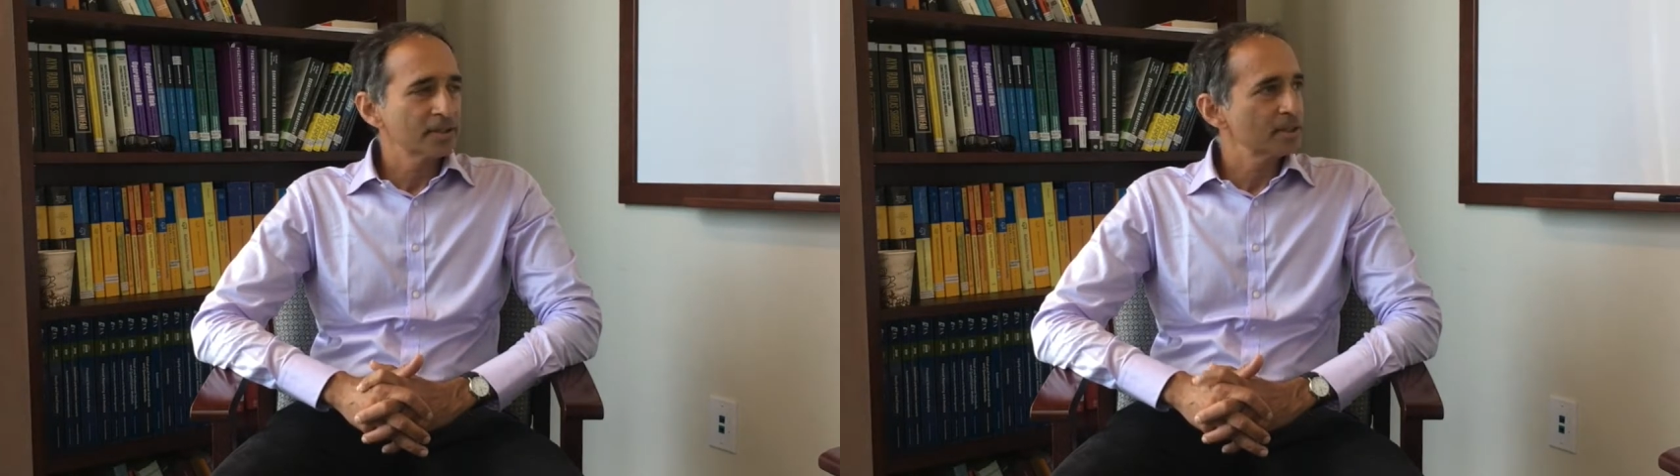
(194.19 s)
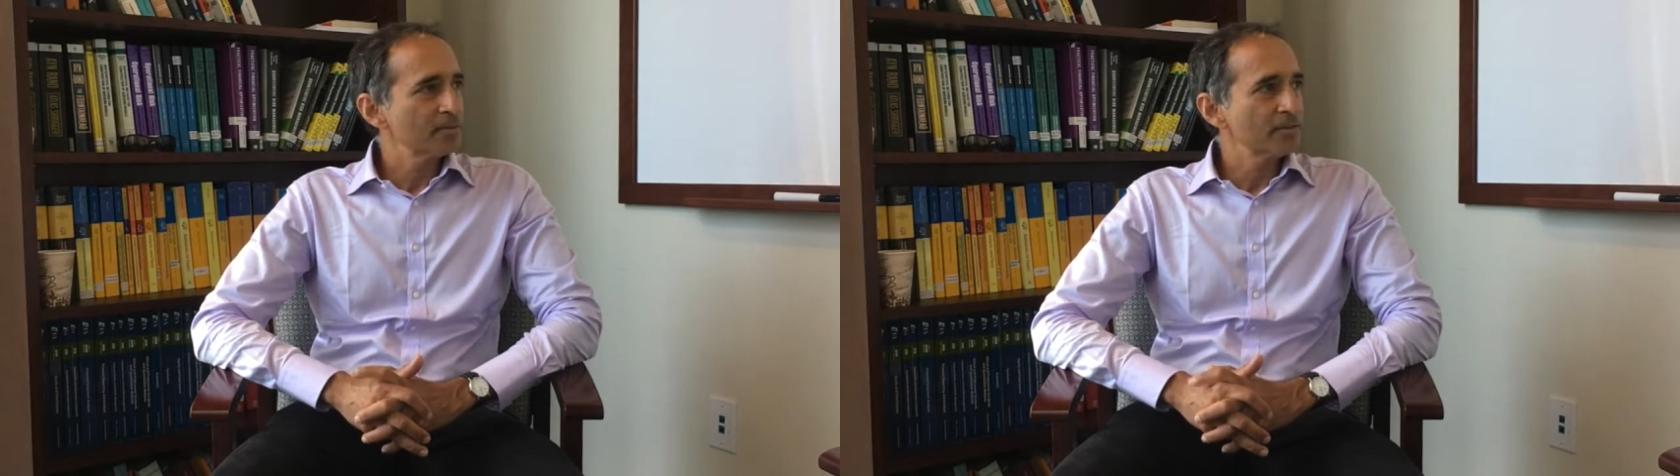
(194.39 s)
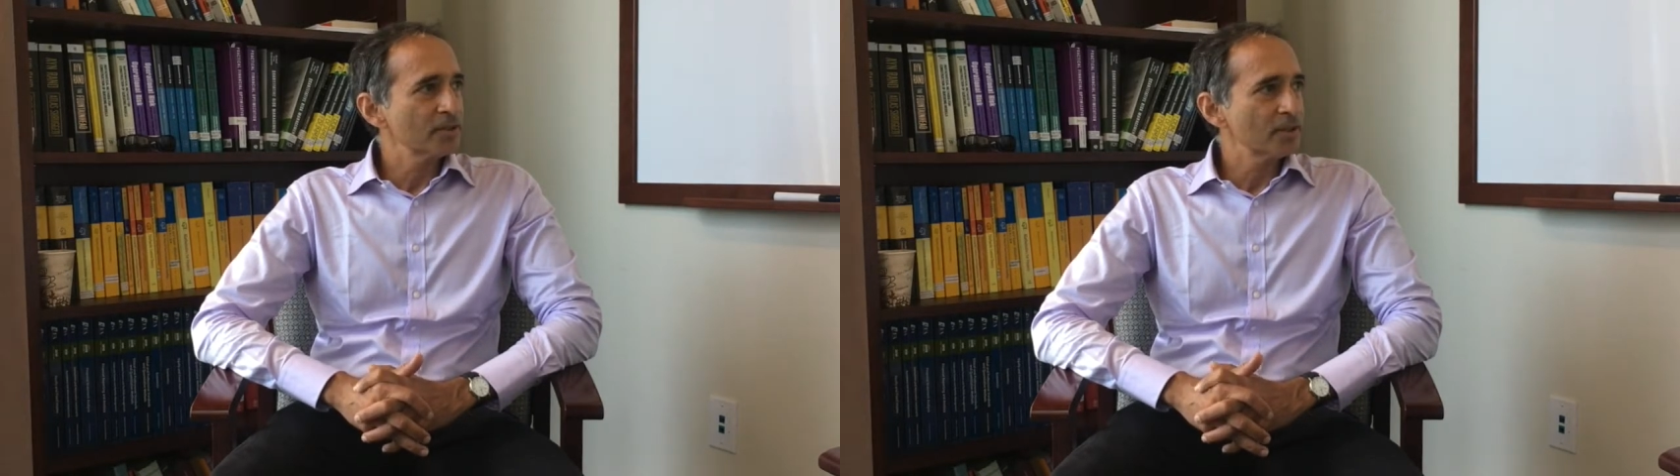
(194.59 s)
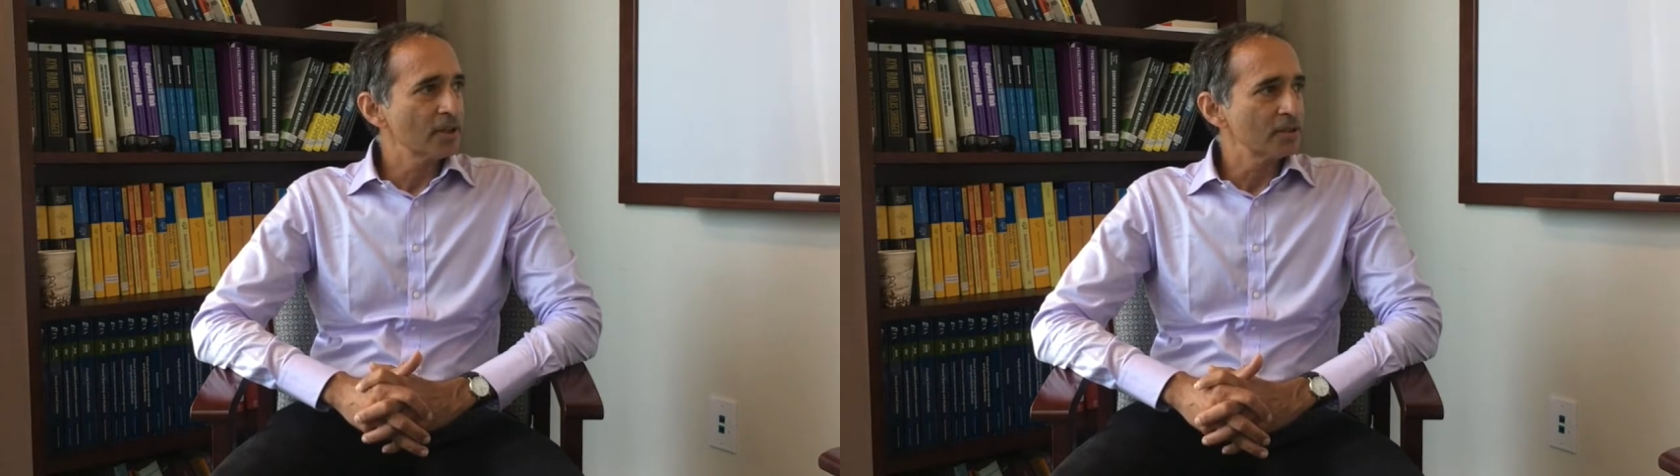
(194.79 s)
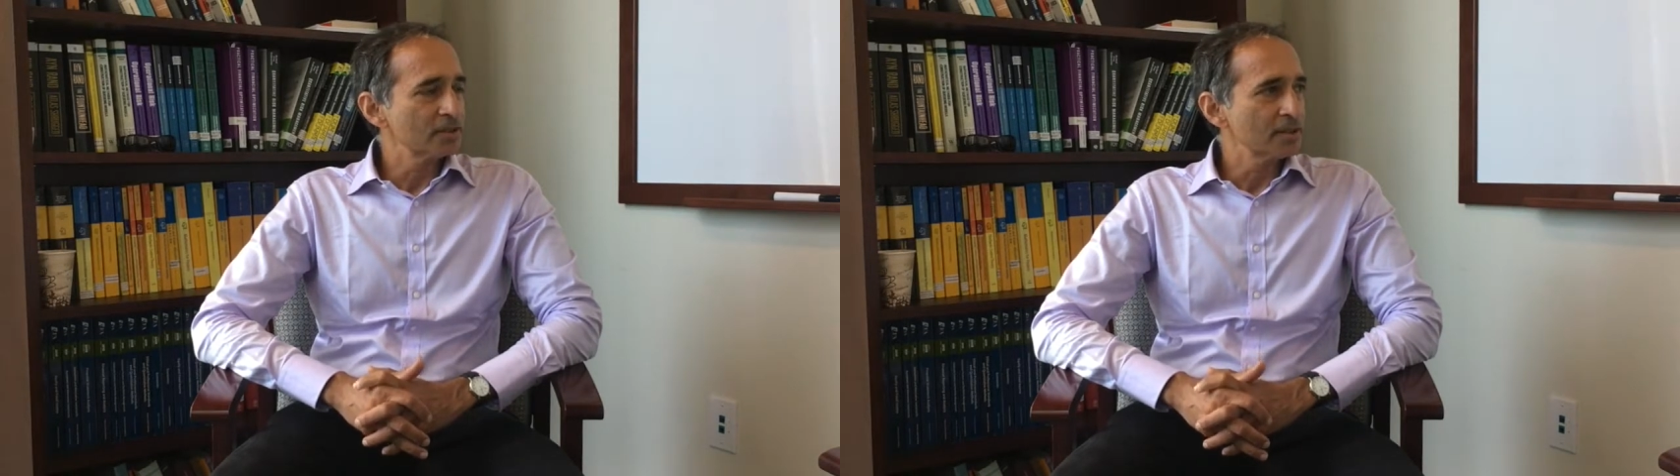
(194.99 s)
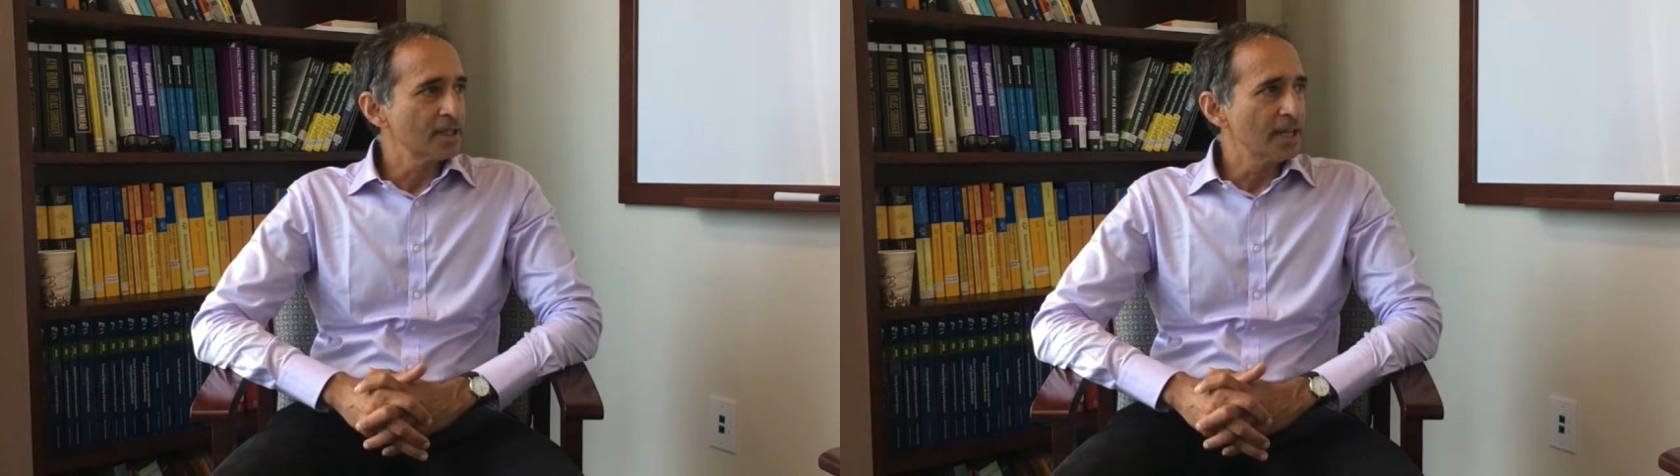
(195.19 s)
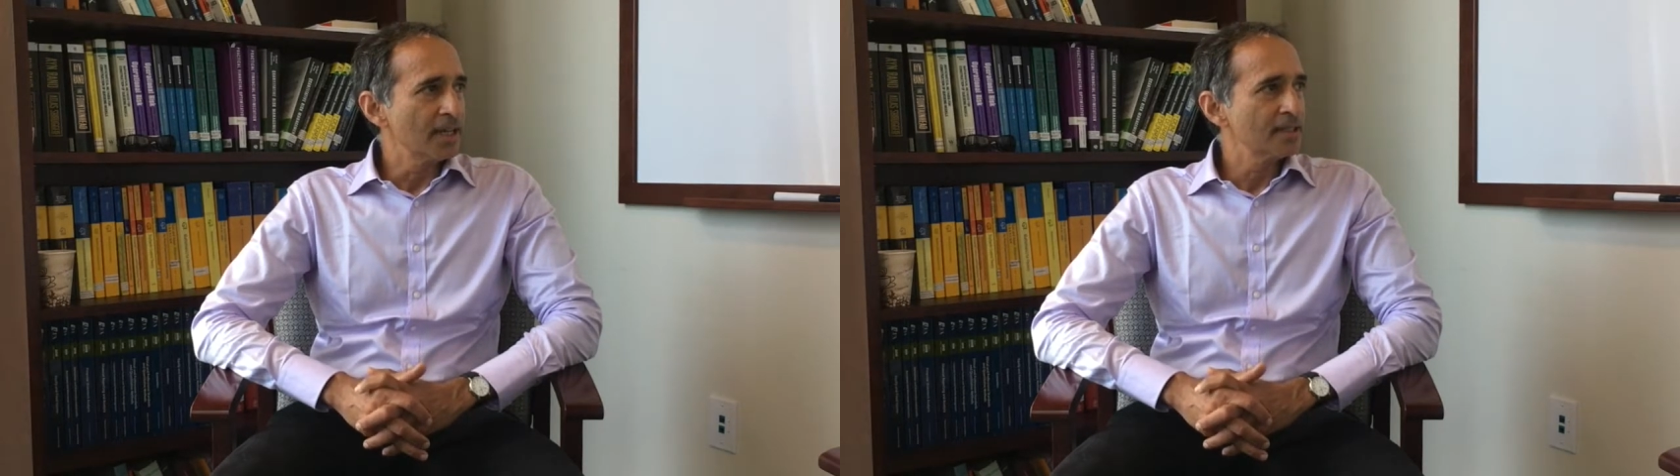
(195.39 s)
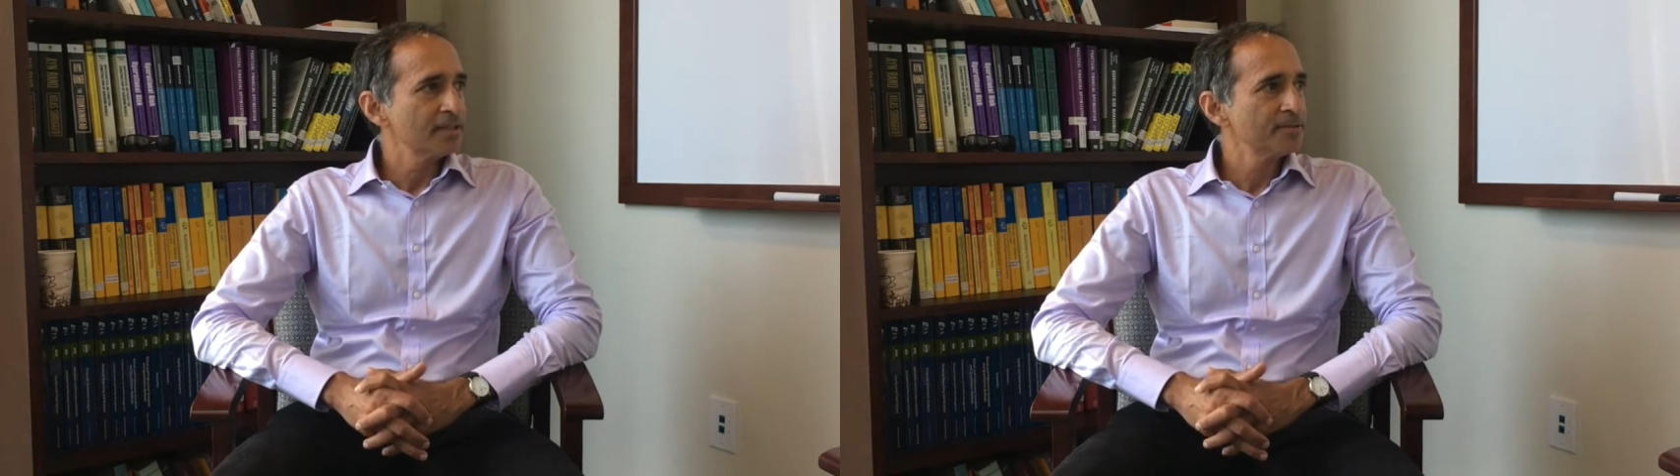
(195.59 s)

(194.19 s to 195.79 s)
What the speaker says: us some of your thoughts on that.